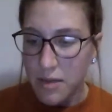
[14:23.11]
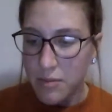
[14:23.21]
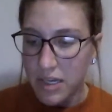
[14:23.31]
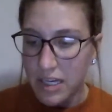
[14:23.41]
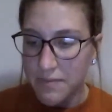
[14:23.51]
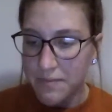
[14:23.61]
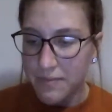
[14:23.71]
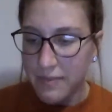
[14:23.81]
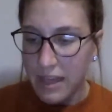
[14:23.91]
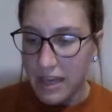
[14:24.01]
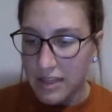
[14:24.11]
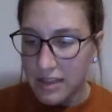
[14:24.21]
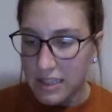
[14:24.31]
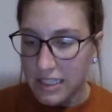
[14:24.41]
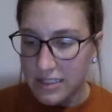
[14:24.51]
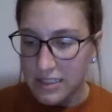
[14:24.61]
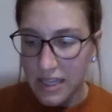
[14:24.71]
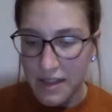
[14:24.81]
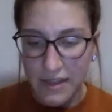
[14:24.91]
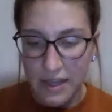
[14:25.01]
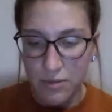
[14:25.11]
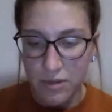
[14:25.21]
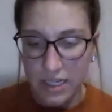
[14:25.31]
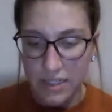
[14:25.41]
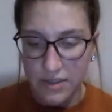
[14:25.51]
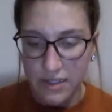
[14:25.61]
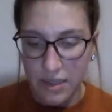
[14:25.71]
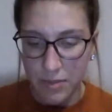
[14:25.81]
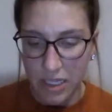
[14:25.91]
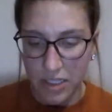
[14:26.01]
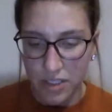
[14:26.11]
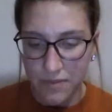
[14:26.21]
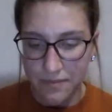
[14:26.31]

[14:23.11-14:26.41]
but at least there were answers on the page.